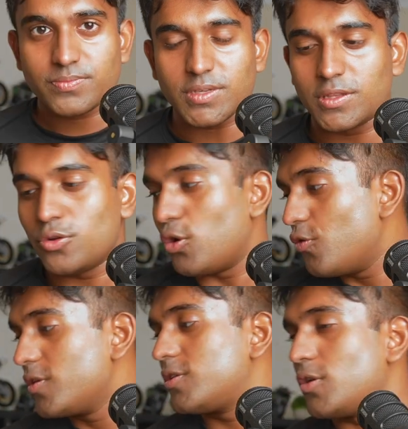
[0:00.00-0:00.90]
And then
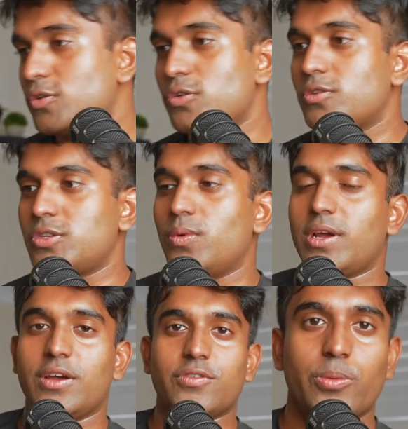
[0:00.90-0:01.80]
over the toe socks, you want to
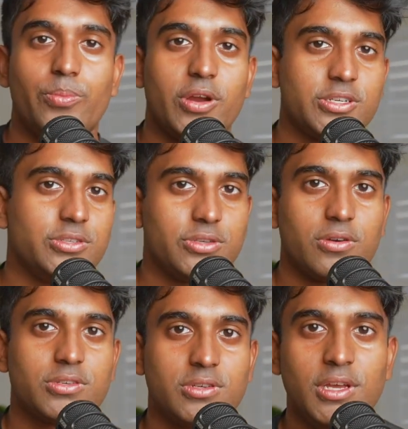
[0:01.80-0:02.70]
have compression
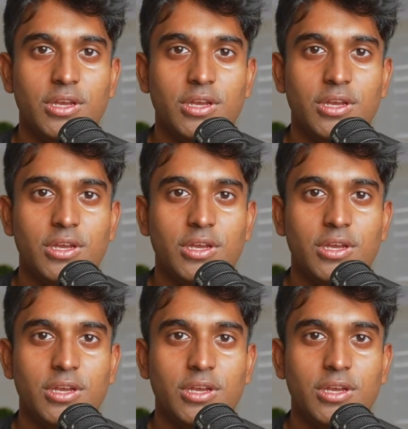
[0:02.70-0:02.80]
socks.